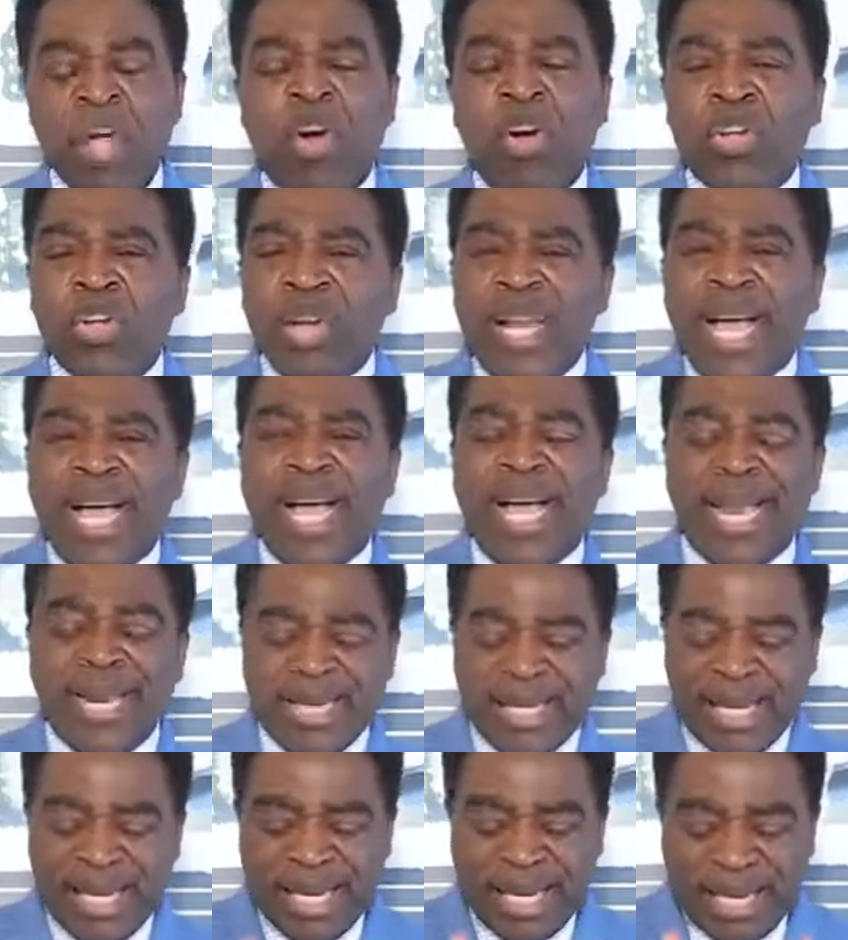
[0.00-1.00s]
On the other
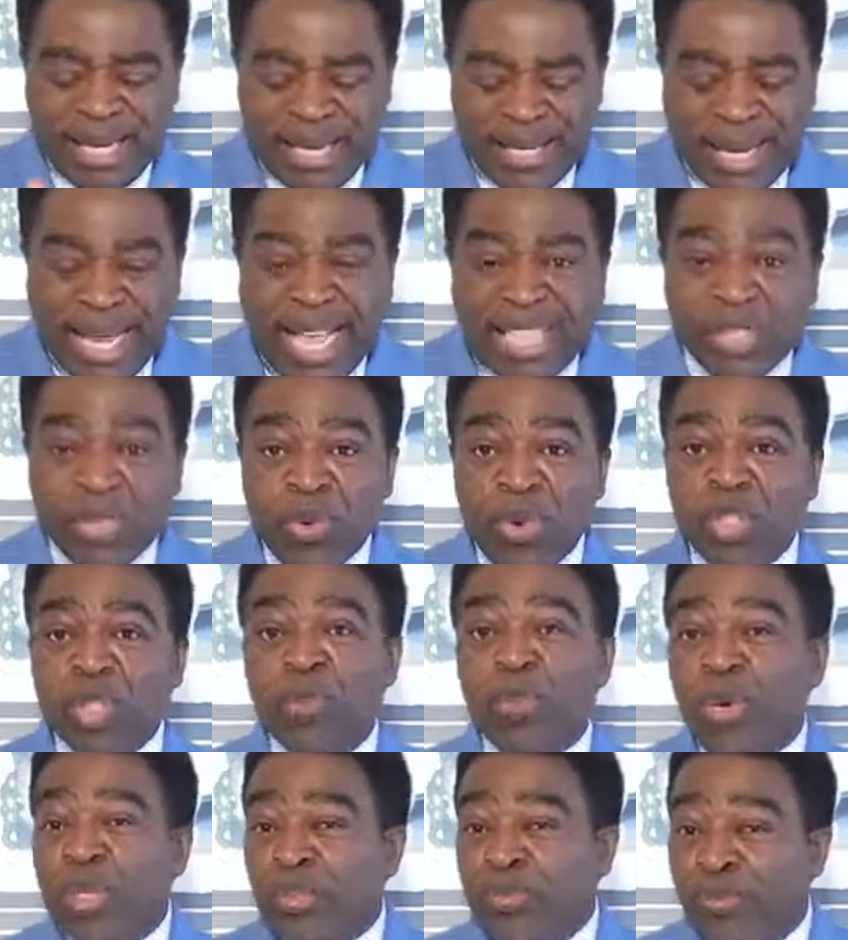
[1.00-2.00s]
hand,
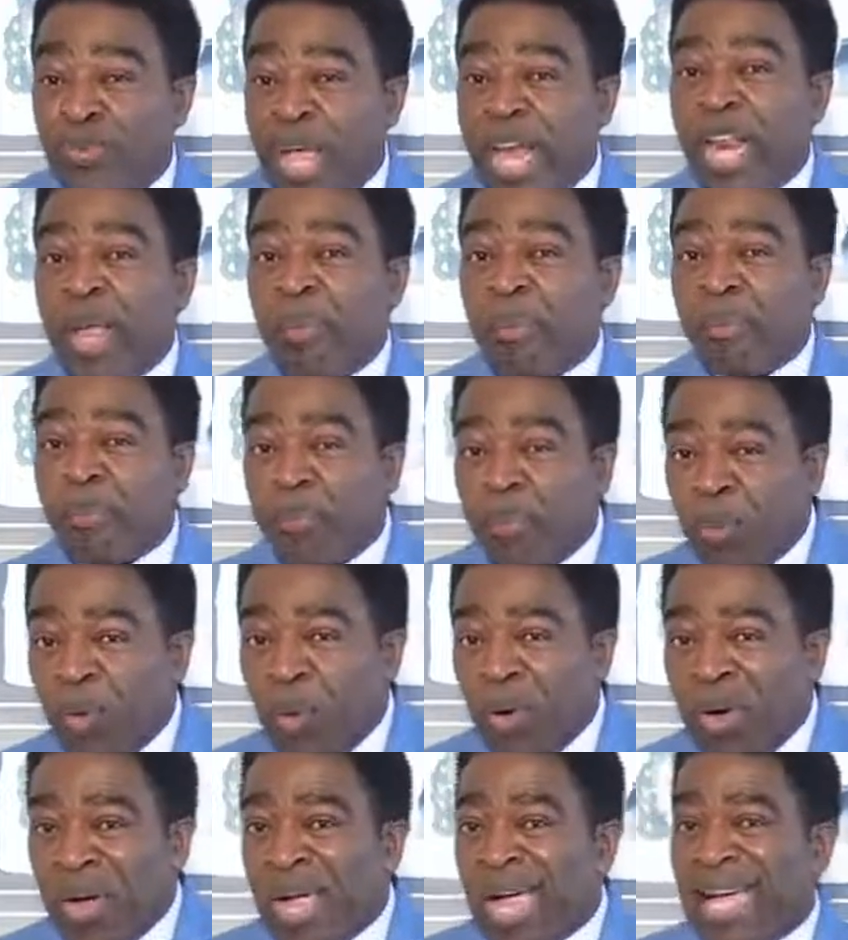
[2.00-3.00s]
Lazarus was very
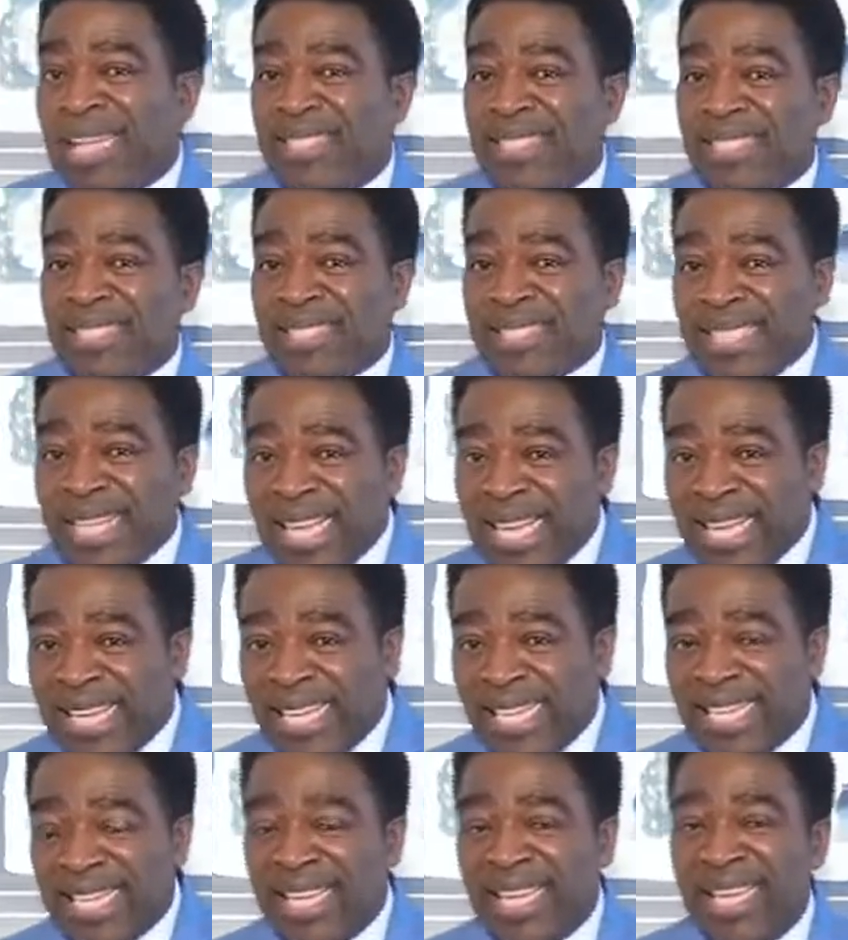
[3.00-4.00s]
poor and
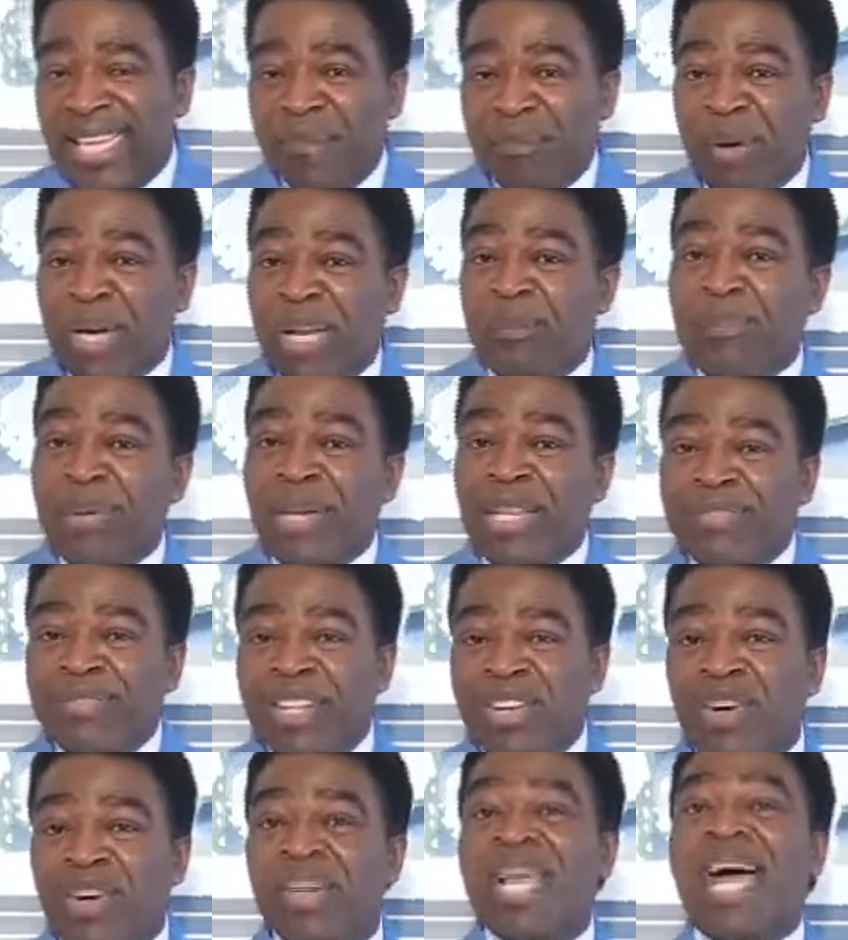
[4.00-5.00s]
sickly, but he believed
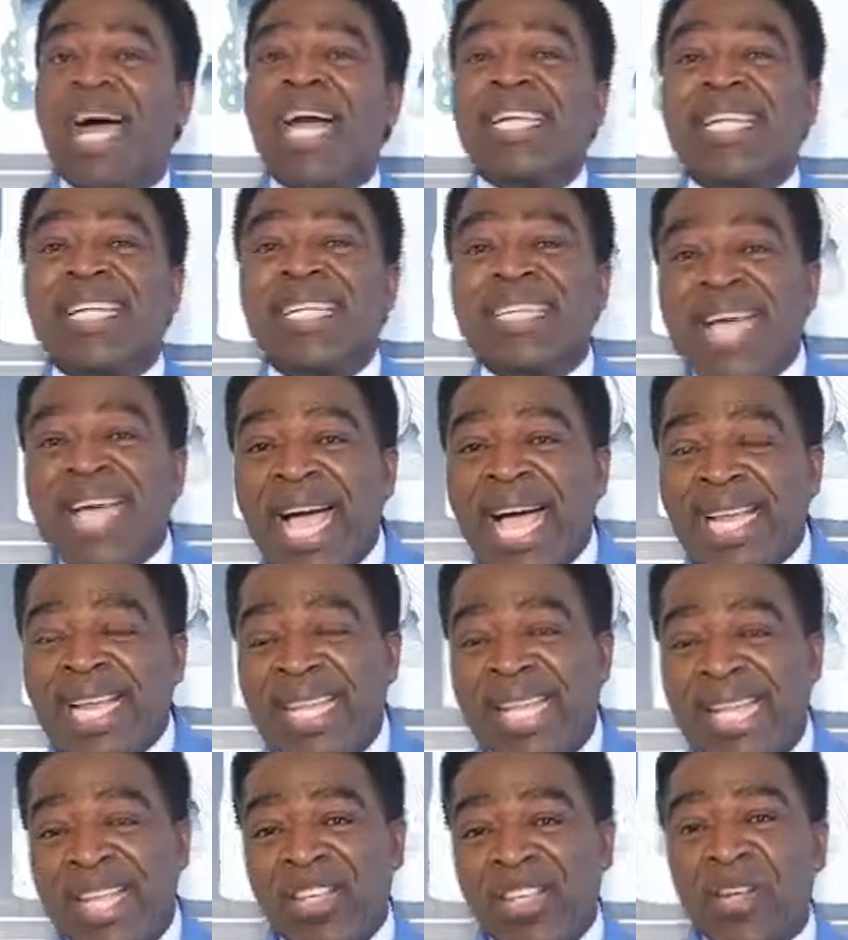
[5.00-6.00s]
in God and he
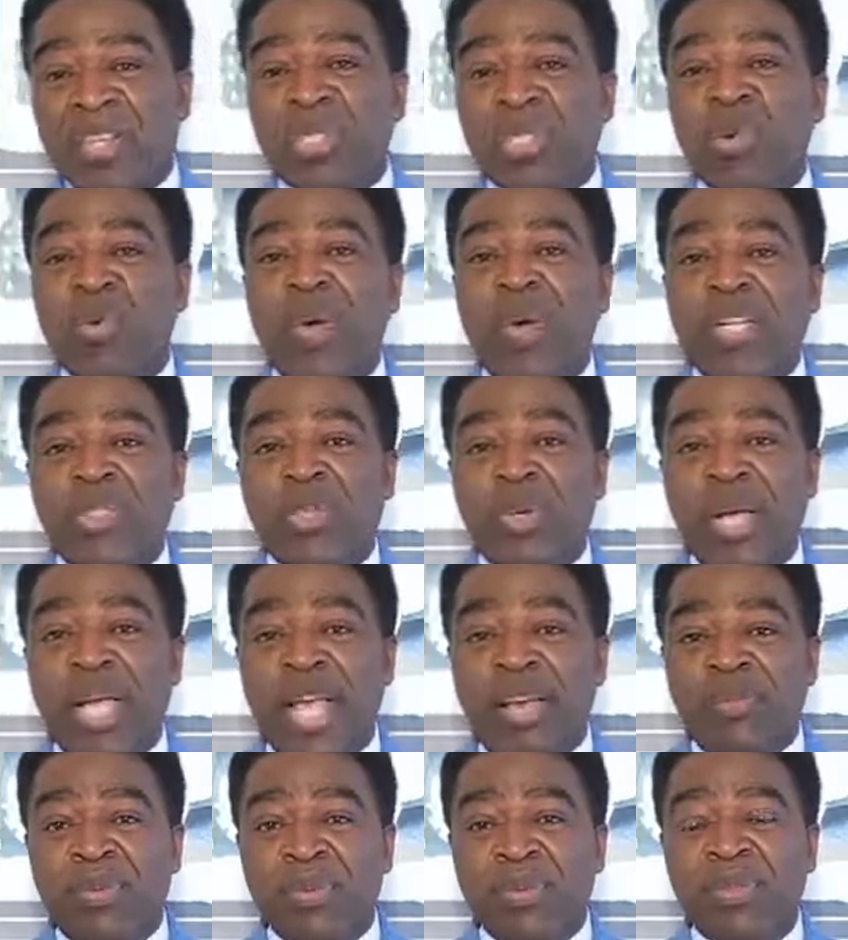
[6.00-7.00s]
died. He also went to
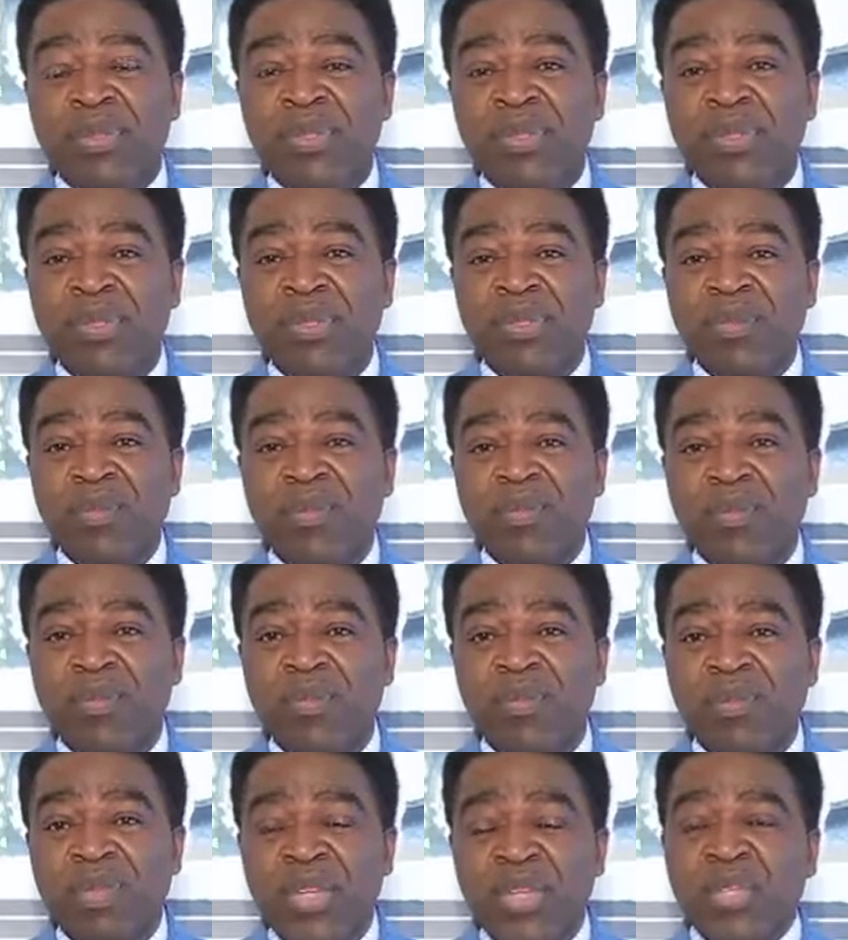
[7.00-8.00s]
heaven.
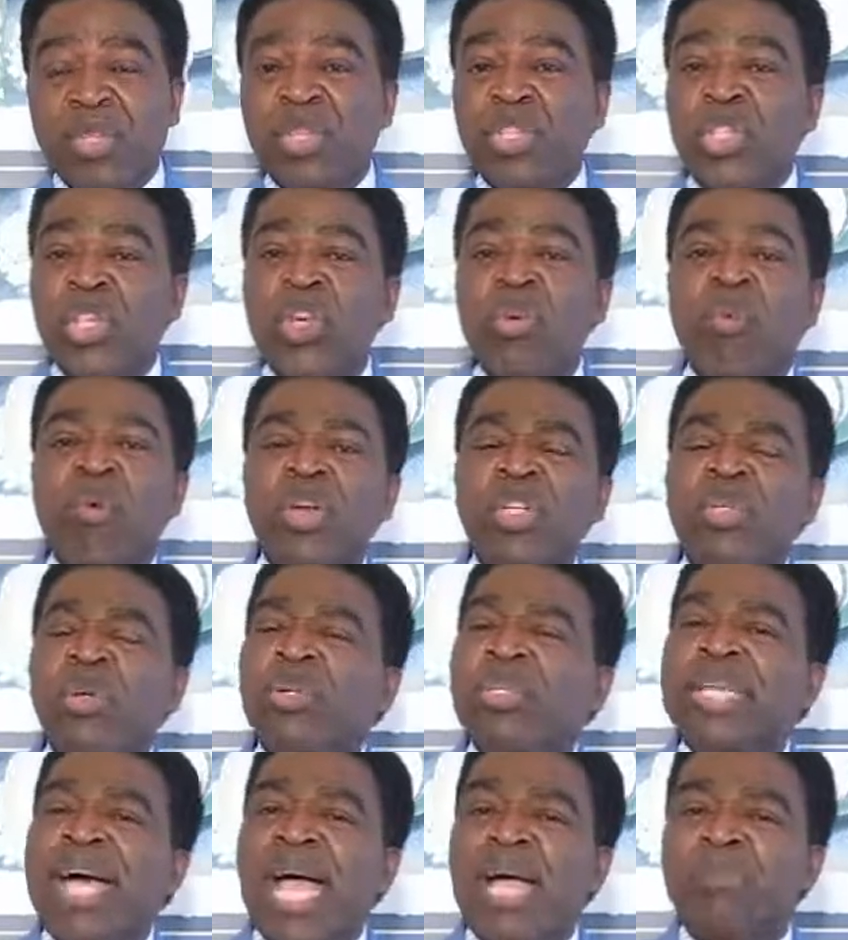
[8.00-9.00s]
So, do you want
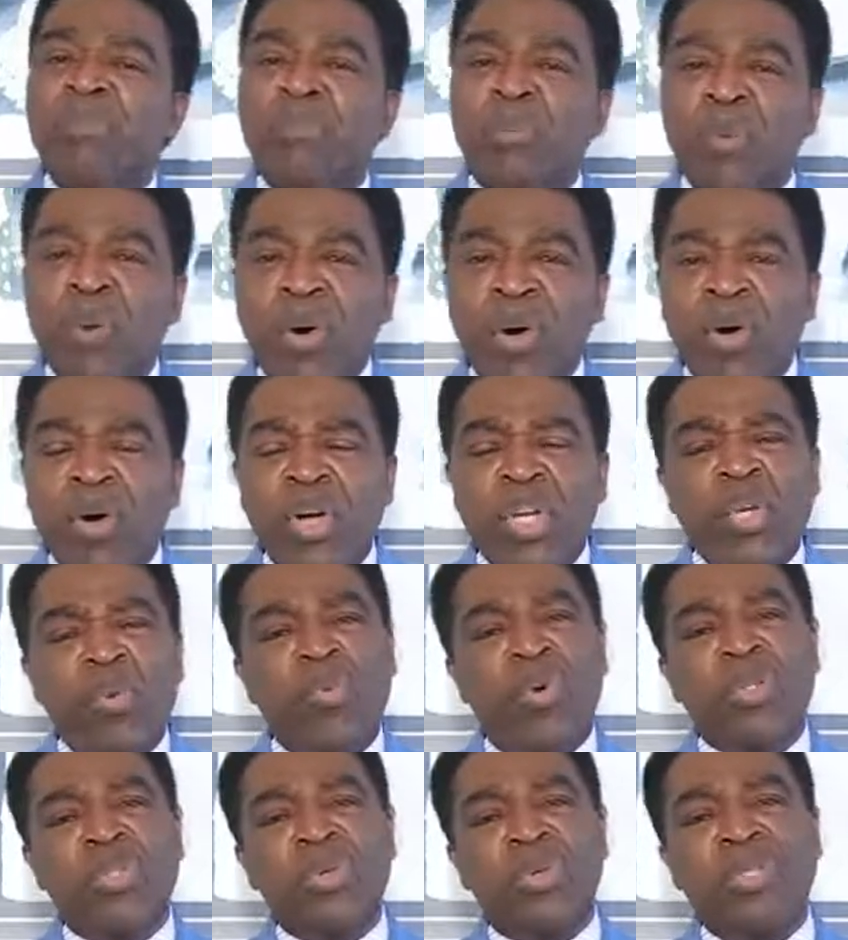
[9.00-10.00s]
to die poor or you
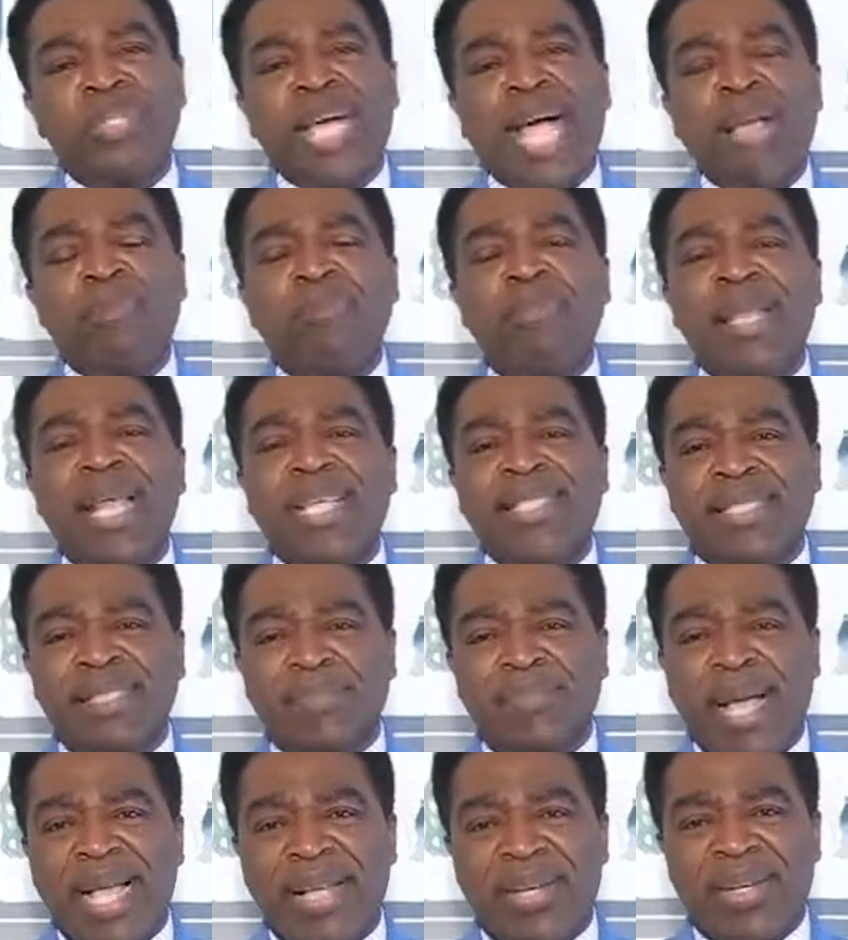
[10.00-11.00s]
want to die
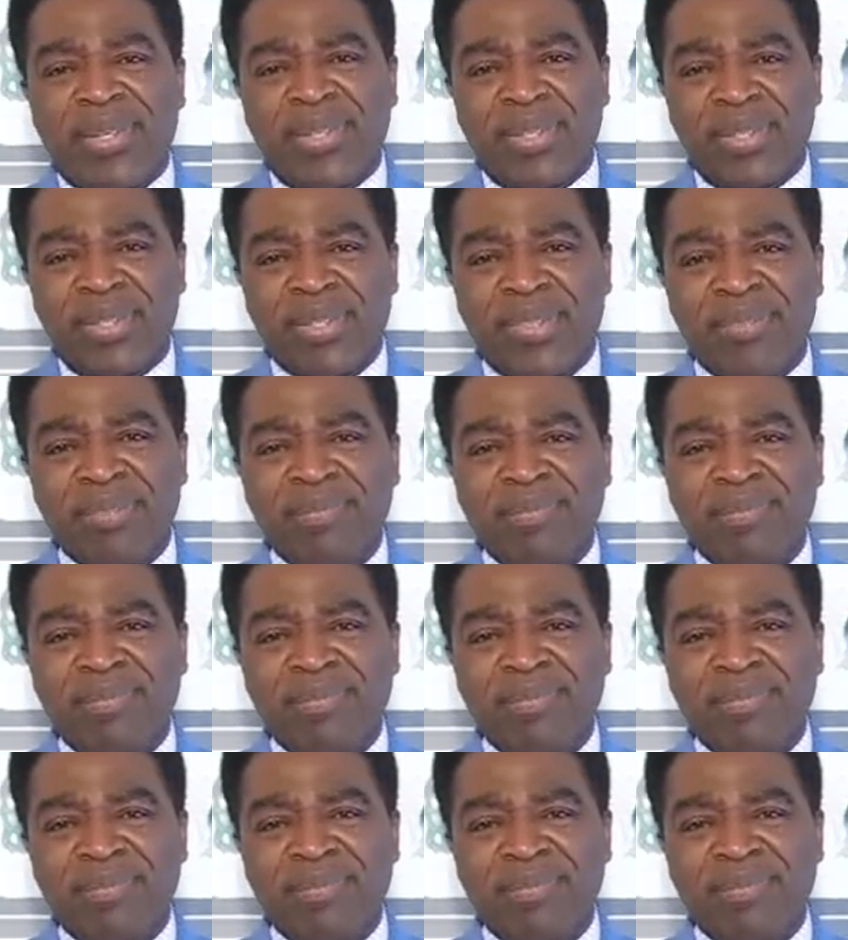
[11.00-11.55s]
blessed by God?